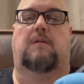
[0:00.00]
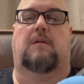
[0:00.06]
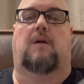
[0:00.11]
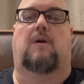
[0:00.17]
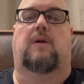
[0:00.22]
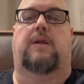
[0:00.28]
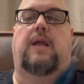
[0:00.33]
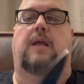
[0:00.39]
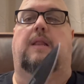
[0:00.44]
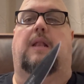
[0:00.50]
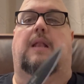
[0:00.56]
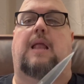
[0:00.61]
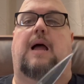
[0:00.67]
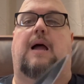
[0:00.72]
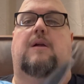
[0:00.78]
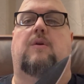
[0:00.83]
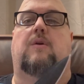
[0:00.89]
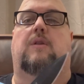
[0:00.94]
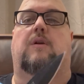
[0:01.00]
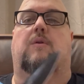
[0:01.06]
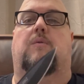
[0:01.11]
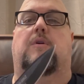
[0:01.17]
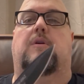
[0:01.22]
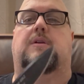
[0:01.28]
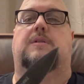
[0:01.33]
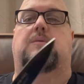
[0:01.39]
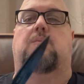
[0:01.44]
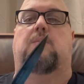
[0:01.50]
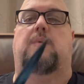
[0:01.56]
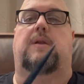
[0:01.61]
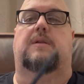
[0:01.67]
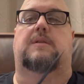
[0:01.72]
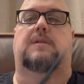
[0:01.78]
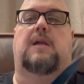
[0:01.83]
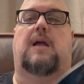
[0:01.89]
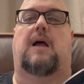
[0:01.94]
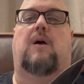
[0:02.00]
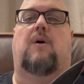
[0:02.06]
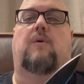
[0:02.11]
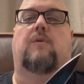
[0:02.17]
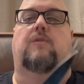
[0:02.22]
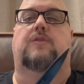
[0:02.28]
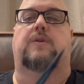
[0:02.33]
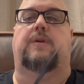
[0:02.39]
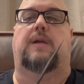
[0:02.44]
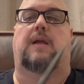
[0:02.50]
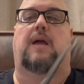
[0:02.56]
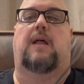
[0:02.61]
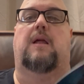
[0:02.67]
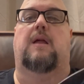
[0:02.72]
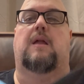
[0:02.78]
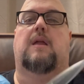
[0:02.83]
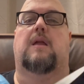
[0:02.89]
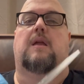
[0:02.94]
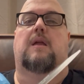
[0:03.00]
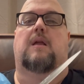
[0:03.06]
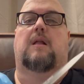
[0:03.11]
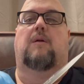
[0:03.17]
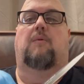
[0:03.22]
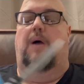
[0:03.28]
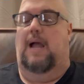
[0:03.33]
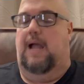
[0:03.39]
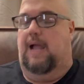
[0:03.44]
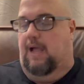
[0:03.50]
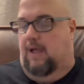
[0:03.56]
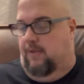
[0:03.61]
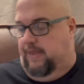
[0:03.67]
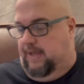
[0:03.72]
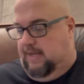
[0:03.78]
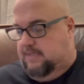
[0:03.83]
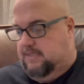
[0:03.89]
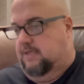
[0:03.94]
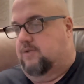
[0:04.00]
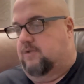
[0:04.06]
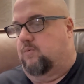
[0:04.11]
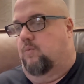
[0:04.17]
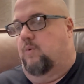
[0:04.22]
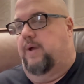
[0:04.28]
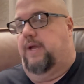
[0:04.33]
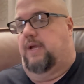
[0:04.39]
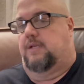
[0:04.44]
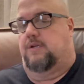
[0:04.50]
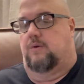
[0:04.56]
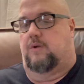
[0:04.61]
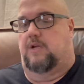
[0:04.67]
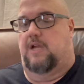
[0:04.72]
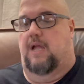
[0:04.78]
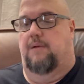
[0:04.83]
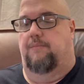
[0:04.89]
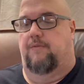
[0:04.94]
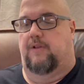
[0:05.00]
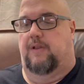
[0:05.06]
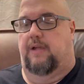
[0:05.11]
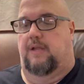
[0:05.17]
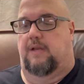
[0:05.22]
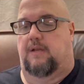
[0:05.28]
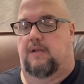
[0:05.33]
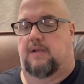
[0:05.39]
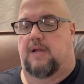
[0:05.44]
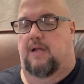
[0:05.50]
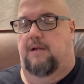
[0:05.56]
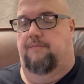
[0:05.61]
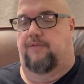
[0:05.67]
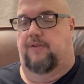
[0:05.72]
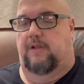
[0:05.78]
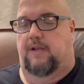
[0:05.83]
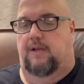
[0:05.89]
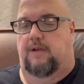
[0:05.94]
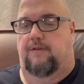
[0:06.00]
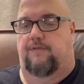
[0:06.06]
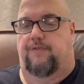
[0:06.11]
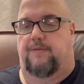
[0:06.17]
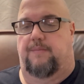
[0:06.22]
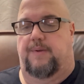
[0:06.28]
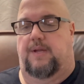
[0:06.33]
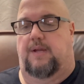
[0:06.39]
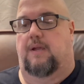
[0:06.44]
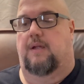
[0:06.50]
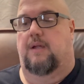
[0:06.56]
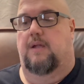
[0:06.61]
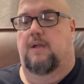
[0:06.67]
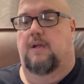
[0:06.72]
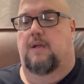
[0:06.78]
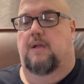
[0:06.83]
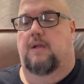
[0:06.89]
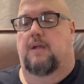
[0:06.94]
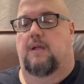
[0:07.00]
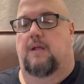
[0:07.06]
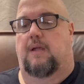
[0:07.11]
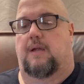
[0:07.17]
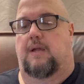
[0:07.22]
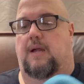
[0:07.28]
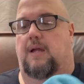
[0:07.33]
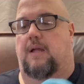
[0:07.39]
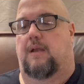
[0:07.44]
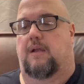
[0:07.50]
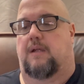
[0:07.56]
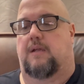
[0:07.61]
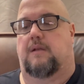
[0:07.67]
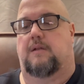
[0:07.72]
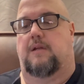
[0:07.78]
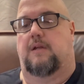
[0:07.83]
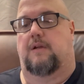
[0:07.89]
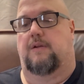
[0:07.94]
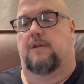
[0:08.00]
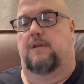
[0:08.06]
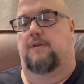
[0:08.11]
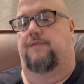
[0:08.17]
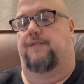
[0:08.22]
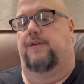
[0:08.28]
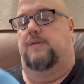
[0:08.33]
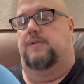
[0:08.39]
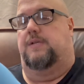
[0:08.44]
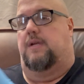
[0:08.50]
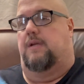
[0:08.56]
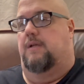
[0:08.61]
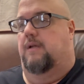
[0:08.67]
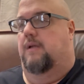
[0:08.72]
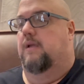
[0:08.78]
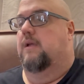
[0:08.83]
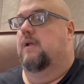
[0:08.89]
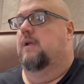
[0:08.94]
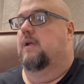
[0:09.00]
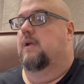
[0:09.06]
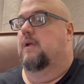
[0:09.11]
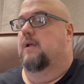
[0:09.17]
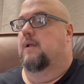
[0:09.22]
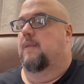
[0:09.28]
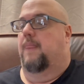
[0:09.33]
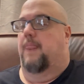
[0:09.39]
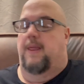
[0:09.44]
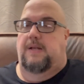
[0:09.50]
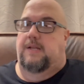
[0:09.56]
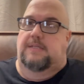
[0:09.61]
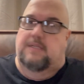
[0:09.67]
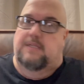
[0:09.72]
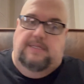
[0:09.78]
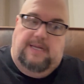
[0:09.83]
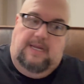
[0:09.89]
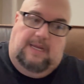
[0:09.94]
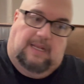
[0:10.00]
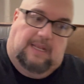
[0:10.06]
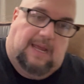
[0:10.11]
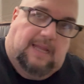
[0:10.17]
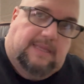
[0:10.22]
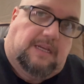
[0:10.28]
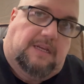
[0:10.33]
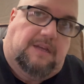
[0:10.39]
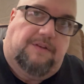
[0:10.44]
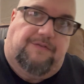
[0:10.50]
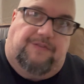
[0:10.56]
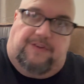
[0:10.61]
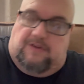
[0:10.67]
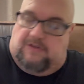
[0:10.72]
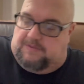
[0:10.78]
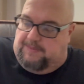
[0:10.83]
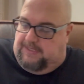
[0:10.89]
Okay, the lock only works when it's out. So you got, wow, that's just way too convoluted for me and confusing. It doesn't take a lot to confuse me